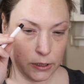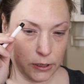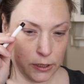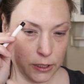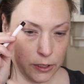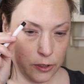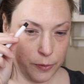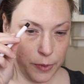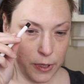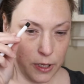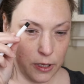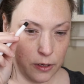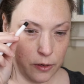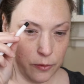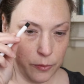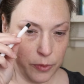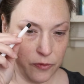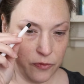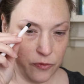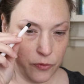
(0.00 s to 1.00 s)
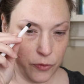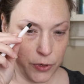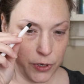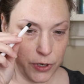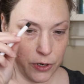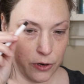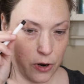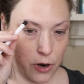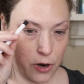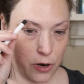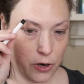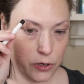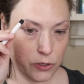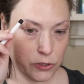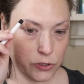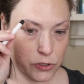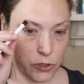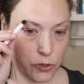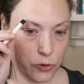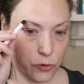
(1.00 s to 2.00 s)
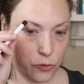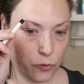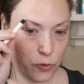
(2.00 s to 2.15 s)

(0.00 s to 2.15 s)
little bit before your arch,